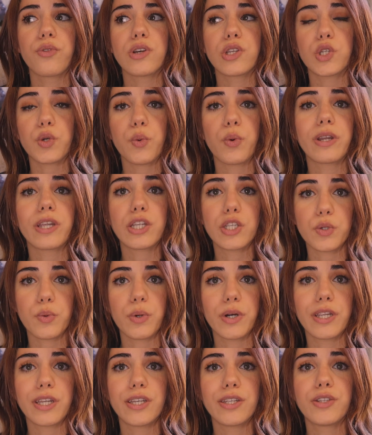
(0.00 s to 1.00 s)
the
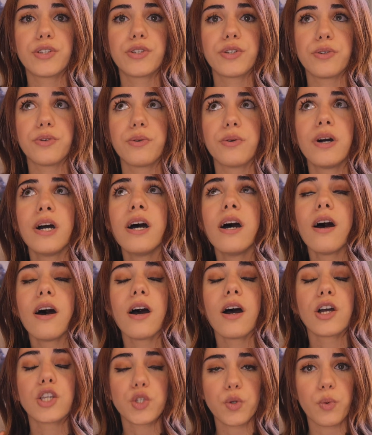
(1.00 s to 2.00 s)
2020 to
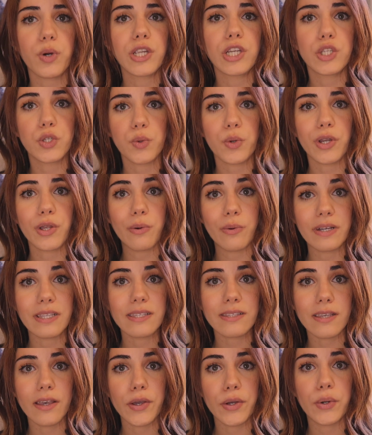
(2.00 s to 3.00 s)

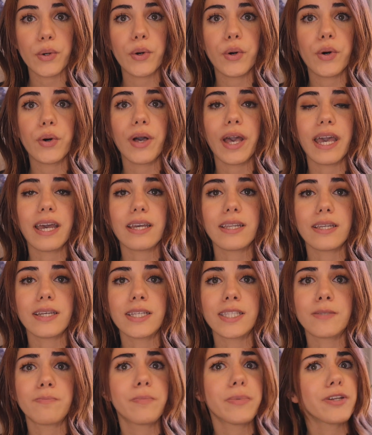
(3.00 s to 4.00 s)
2021 cycle, and
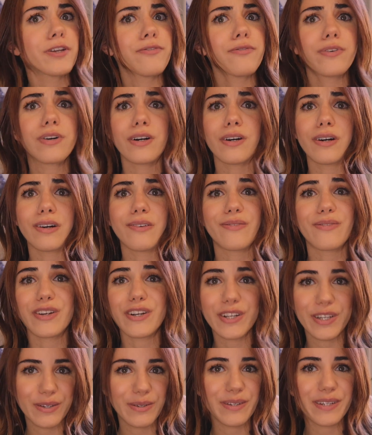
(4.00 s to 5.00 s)
it's a bit of a
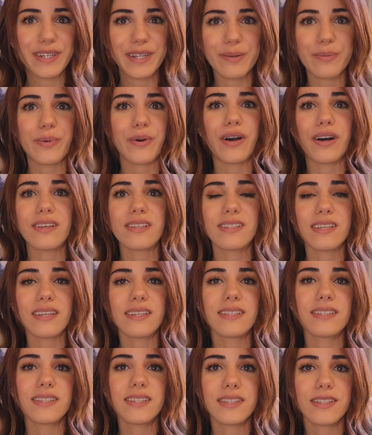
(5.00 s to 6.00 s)
very unique
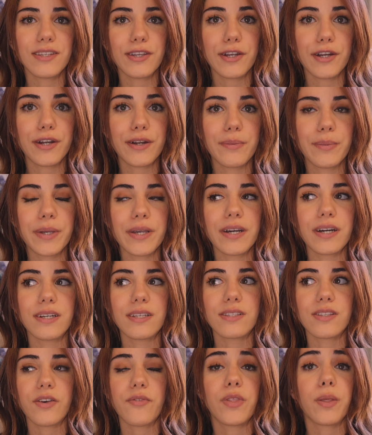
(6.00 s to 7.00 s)
process this year
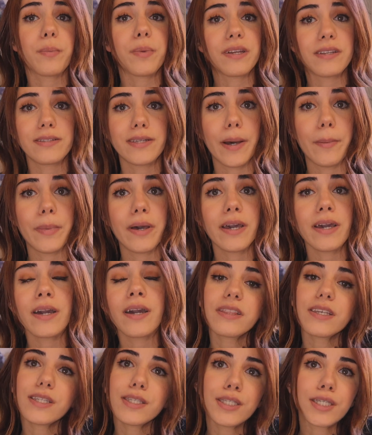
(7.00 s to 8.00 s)
because of the
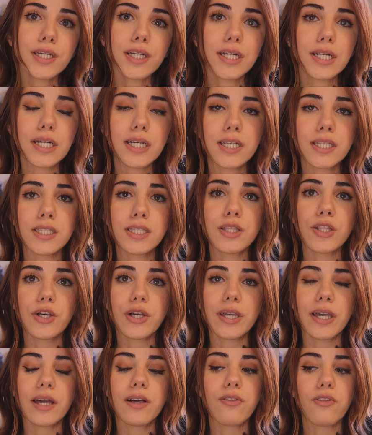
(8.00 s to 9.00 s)
pandemic. This year is
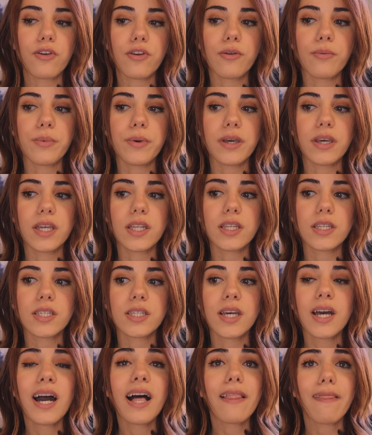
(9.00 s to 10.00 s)
looking a little
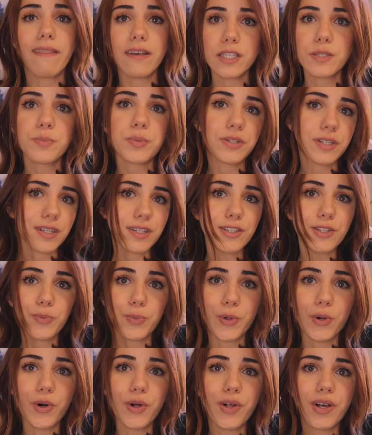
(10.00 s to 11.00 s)
bit less
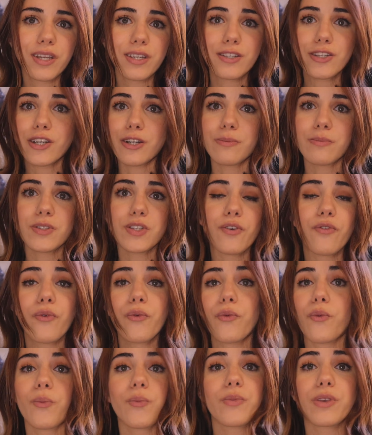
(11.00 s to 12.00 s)
predictable in terms
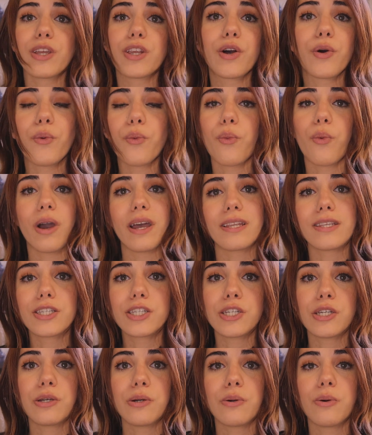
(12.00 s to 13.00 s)
of, you know, when
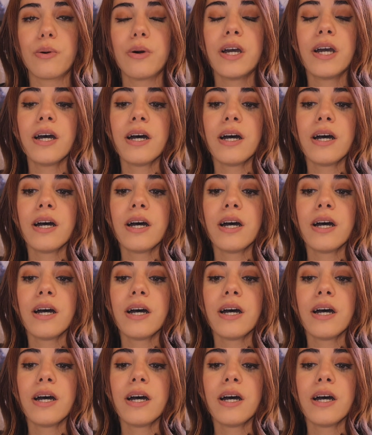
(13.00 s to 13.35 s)
to